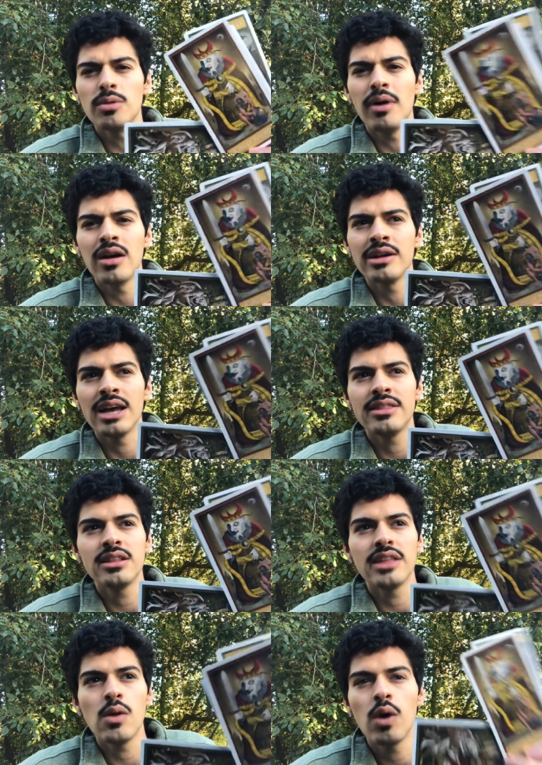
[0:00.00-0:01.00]
you about it. I
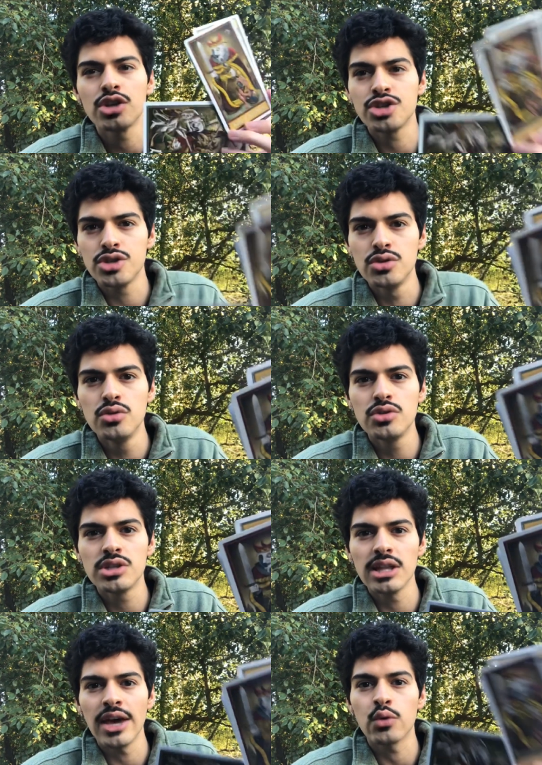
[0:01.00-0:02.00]
think they want you
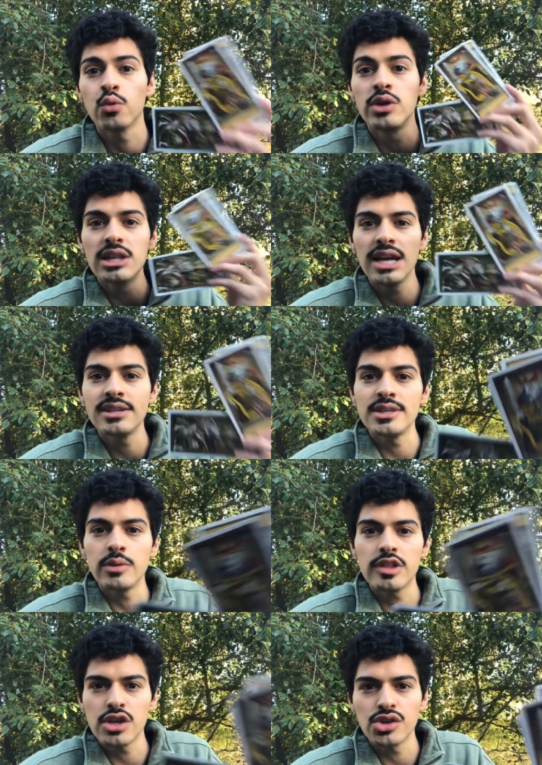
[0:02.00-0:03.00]
to like realize it
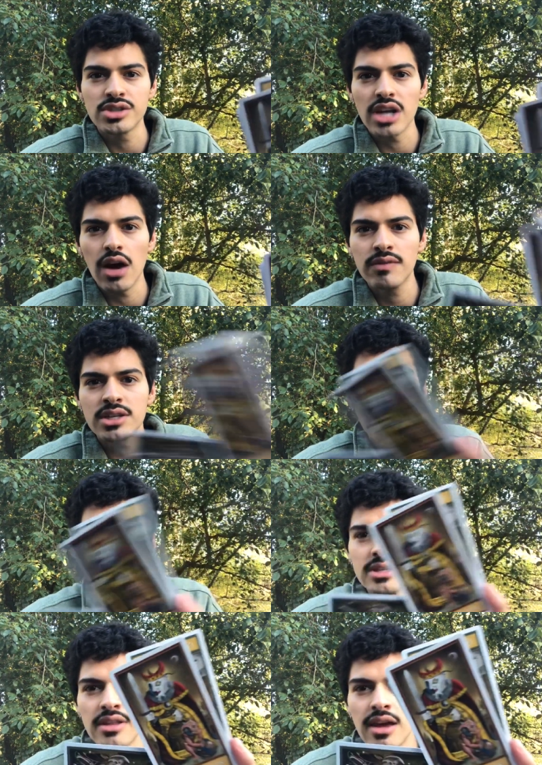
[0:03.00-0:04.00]
within yourself to come
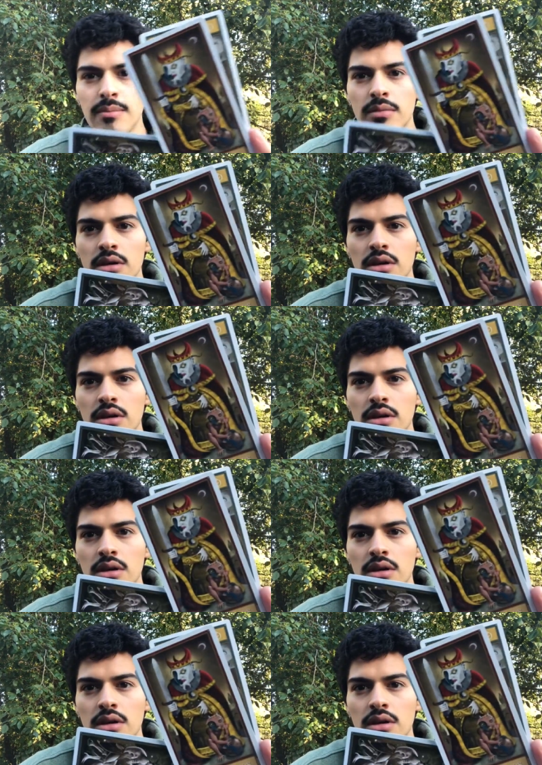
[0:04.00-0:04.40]
to them.